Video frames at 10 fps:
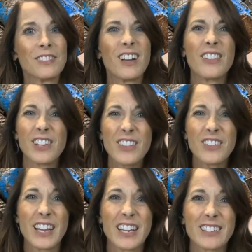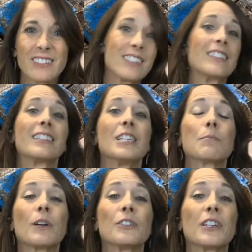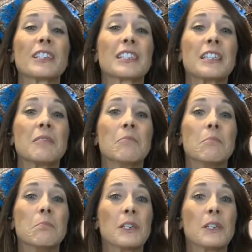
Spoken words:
On the other hand, these projects can